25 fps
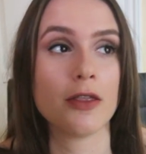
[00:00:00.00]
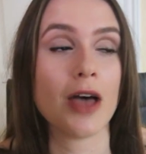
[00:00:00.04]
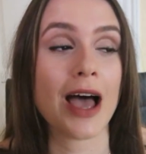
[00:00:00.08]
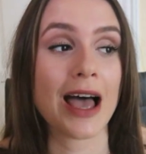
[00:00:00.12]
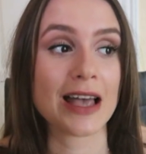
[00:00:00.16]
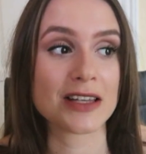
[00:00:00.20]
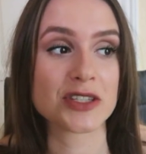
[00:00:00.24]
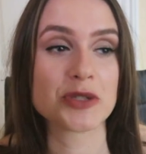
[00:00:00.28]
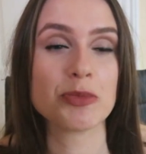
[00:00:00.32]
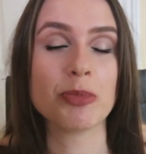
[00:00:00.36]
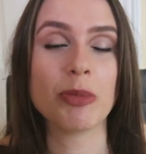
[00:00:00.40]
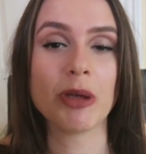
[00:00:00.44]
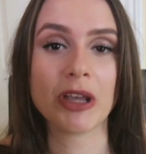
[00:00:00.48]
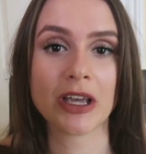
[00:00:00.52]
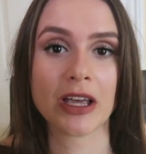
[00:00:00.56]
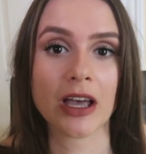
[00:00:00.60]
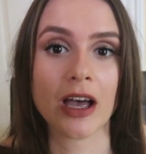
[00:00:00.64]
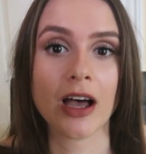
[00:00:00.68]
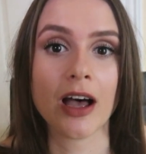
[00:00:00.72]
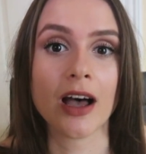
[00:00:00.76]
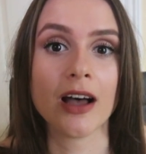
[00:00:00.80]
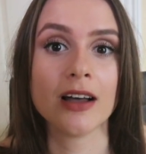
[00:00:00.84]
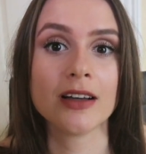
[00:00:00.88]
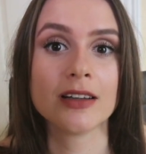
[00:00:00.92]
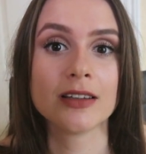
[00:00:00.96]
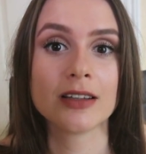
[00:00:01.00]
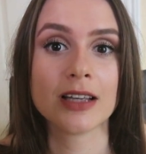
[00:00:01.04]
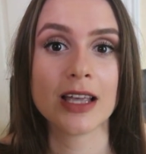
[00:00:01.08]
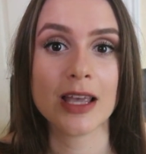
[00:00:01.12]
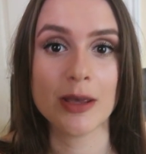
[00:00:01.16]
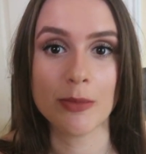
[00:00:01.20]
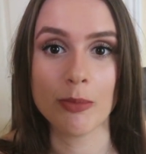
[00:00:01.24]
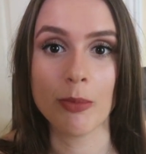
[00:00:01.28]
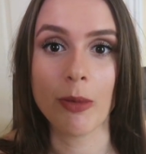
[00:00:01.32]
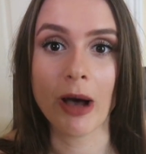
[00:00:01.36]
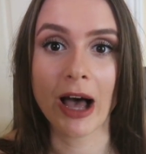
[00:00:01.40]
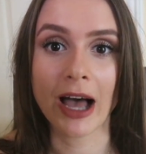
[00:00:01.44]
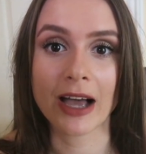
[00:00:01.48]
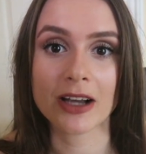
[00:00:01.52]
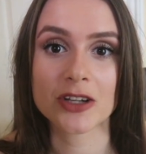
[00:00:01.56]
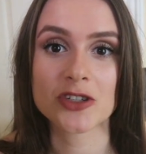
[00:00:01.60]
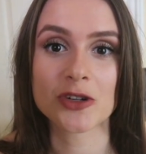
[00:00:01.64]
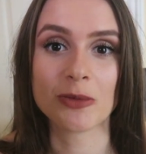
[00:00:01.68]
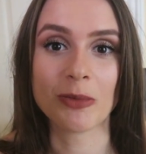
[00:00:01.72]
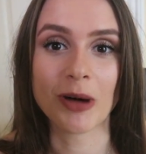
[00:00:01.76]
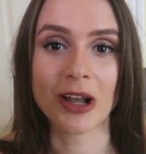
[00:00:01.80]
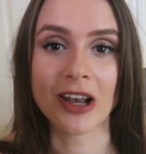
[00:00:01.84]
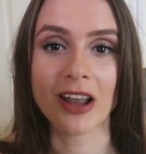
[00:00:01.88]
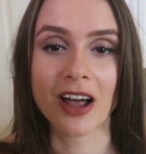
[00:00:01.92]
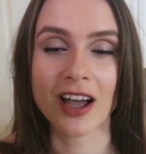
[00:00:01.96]
as big a impact
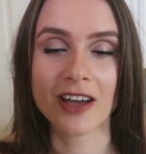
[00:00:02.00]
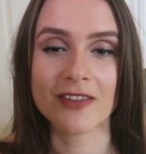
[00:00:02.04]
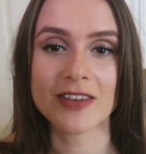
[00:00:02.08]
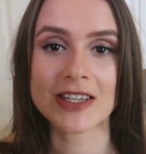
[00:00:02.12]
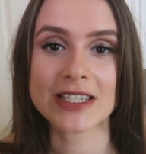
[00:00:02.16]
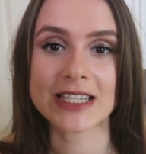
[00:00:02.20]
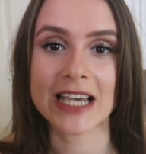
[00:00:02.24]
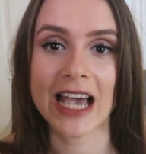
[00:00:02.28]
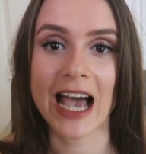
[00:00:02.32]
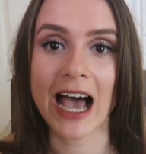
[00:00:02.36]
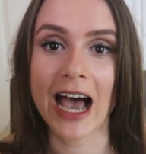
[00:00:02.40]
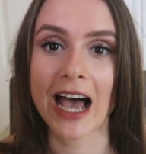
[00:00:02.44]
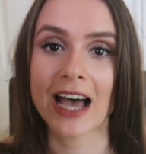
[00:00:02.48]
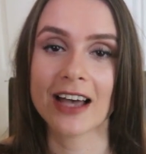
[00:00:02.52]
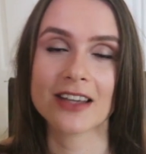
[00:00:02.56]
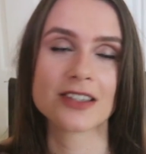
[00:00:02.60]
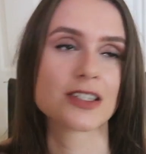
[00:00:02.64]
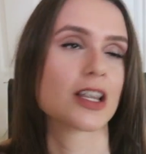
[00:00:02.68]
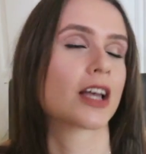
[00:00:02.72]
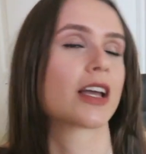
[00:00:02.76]
on my life as it has.